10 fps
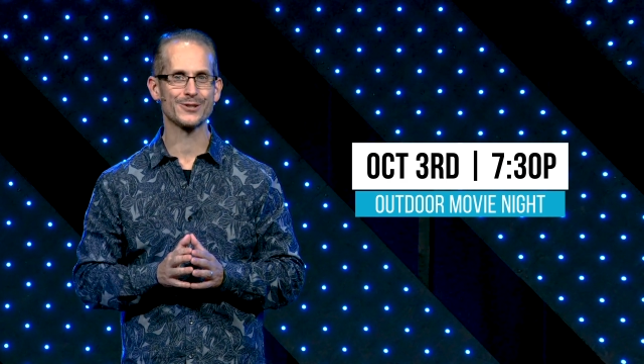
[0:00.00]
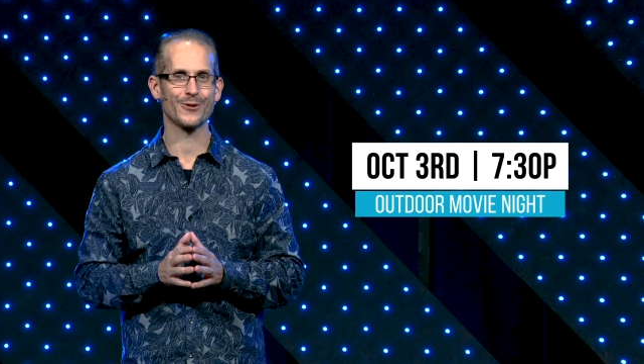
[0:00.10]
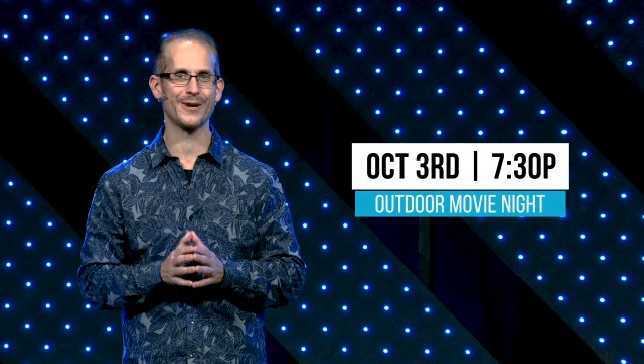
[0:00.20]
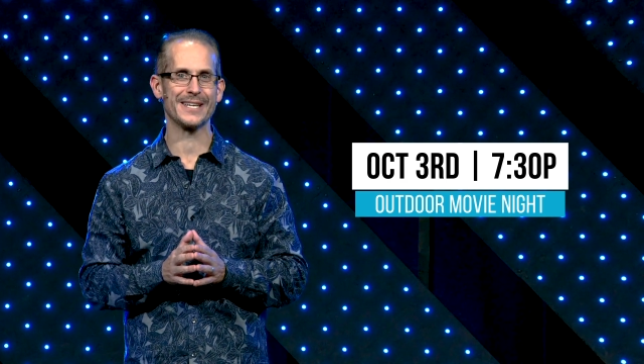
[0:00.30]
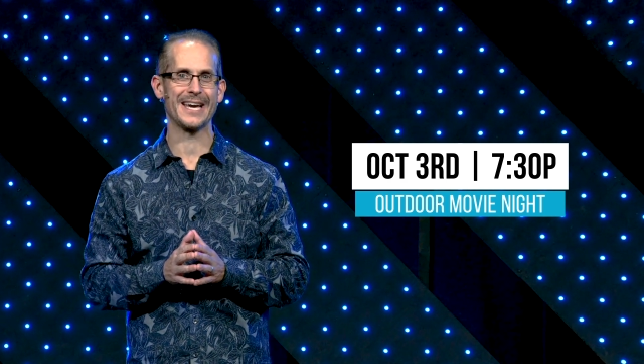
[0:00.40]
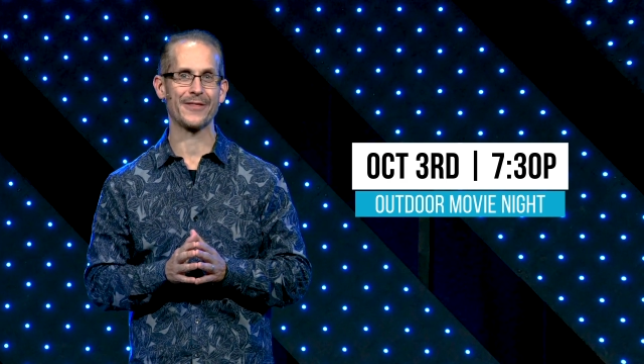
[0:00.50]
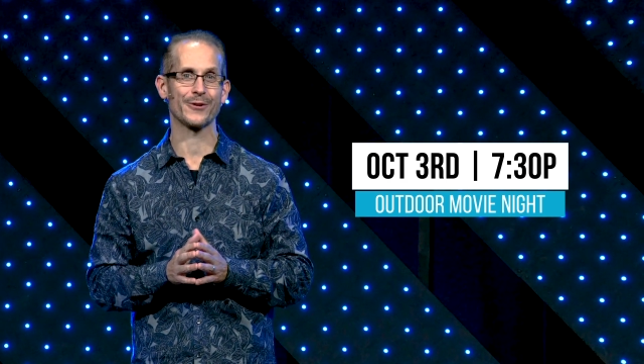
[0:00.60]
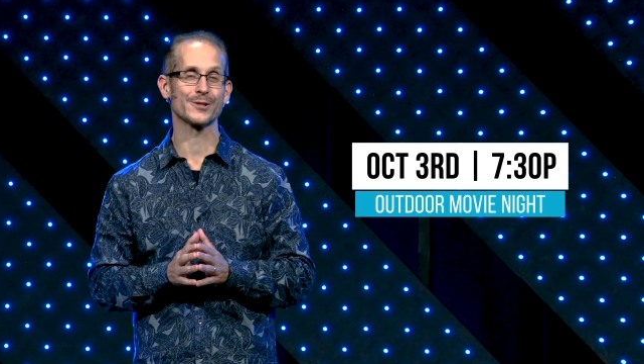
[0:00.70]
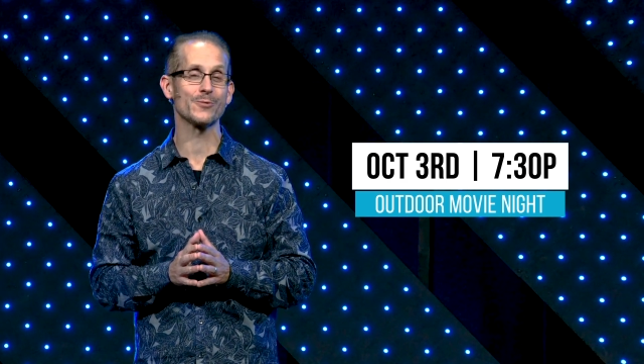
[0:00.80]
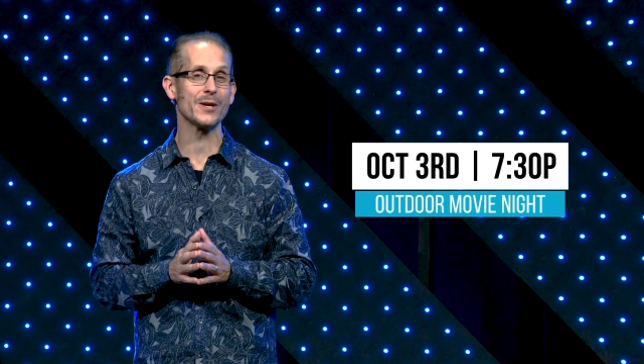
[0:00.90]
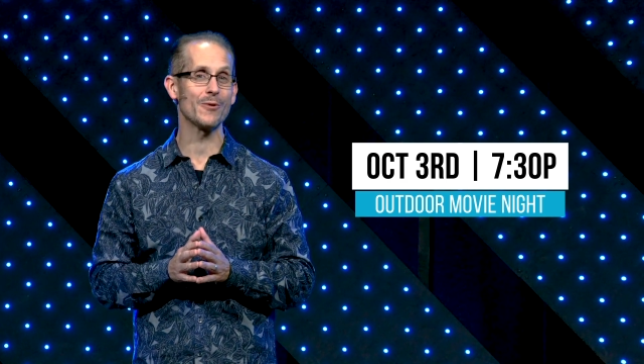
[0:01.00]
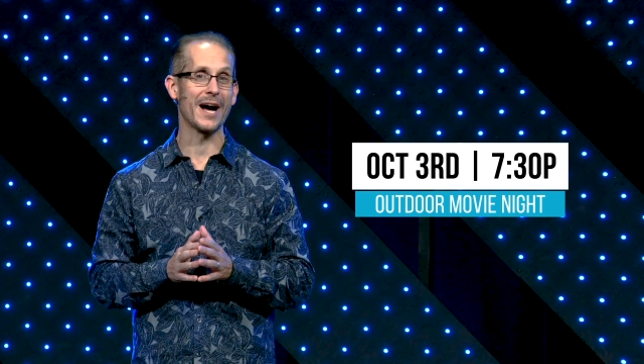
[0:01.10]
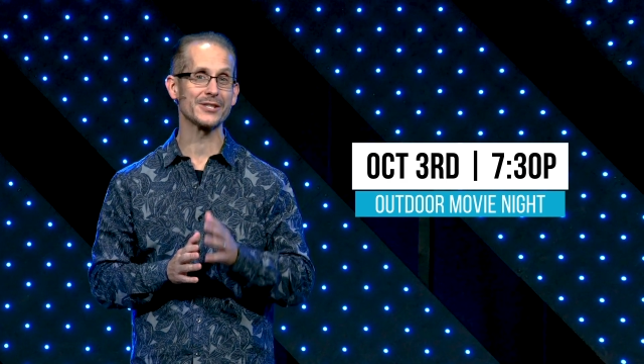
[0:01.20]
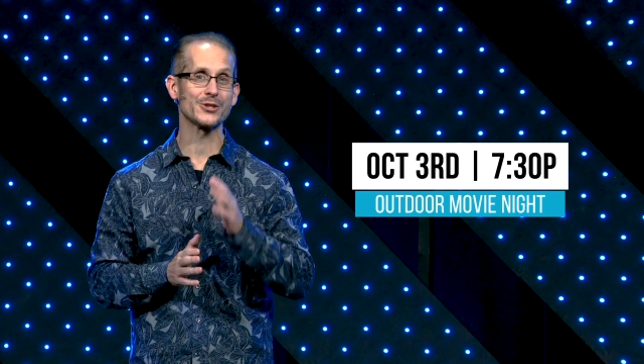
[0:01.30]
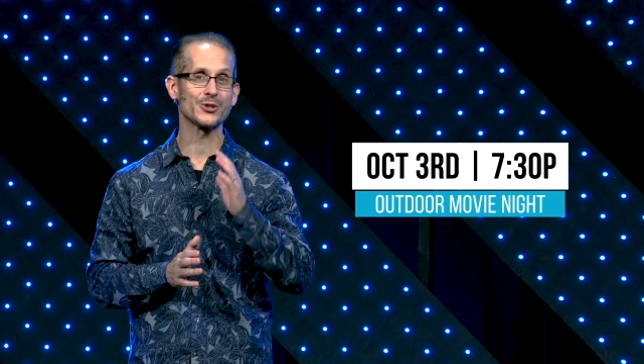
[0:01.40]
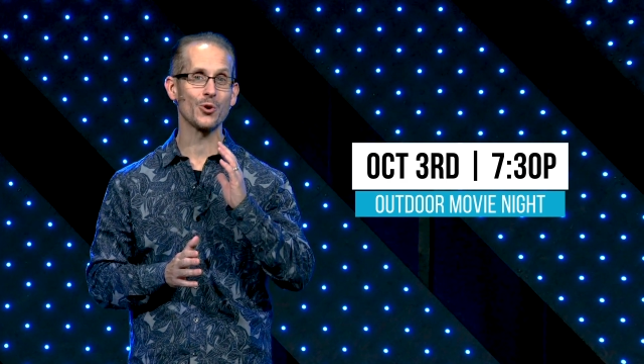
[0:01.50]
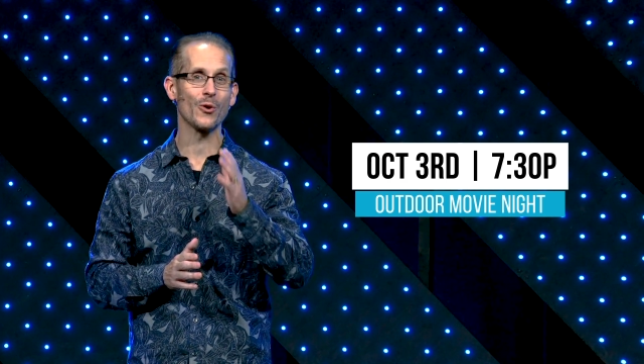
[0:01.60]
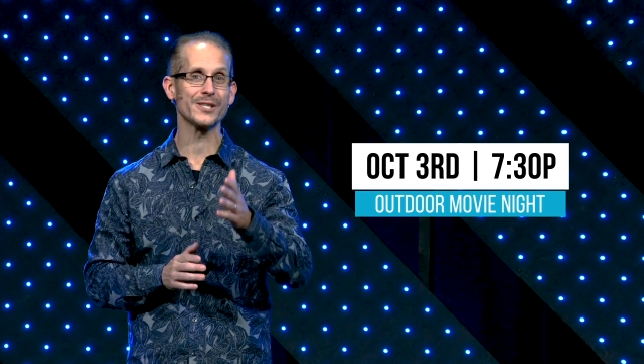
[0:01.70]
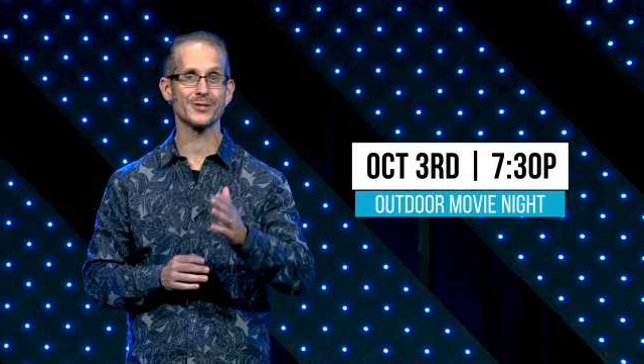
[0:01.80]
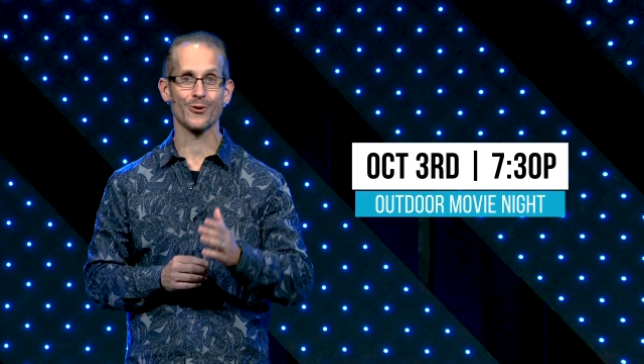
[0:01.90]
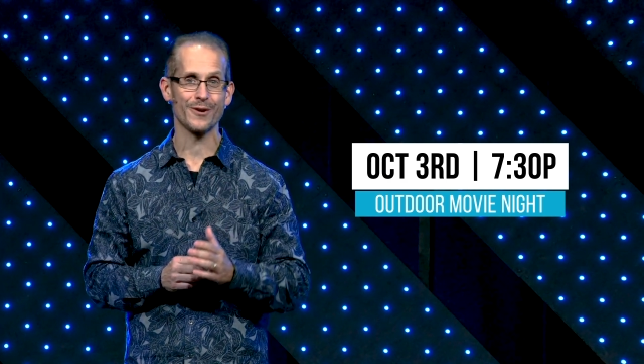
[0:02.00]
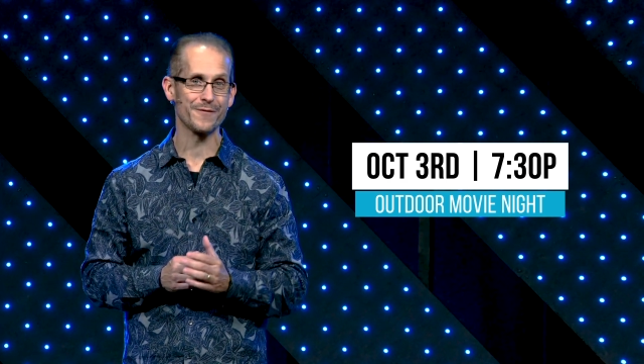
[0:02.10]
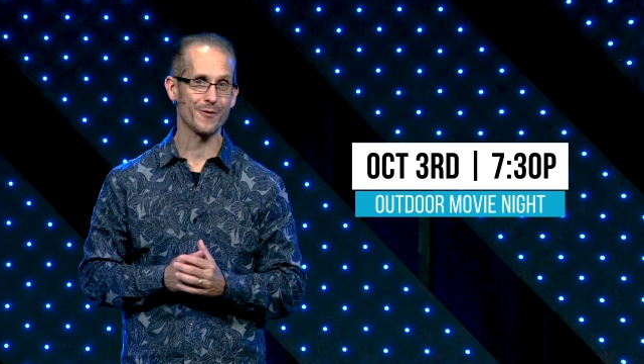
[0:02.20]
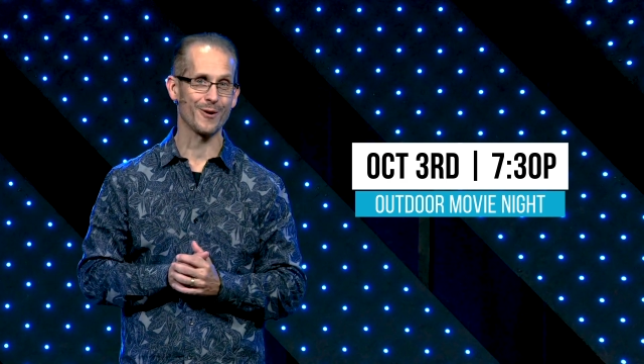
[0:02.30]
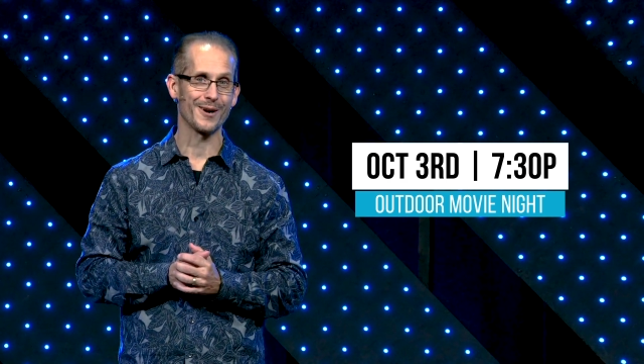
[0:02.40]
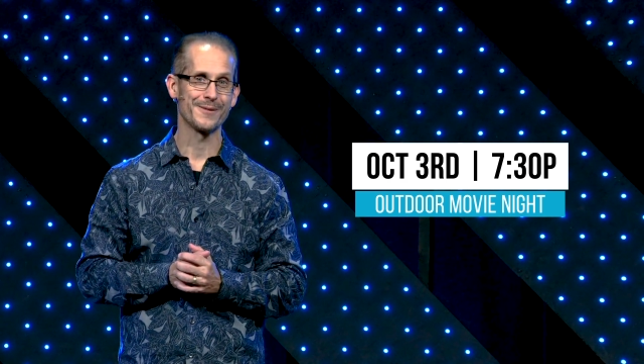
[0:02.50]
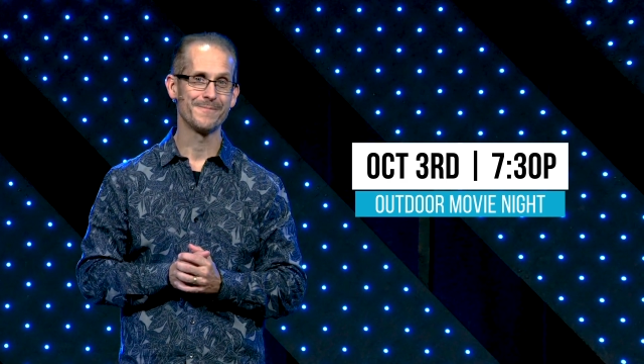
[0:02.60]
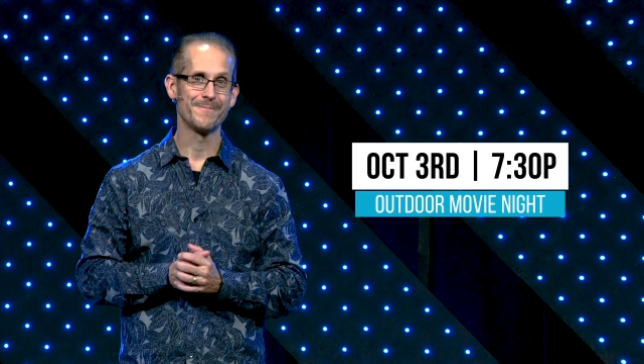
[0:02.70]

story together as we watch Toy Story 4.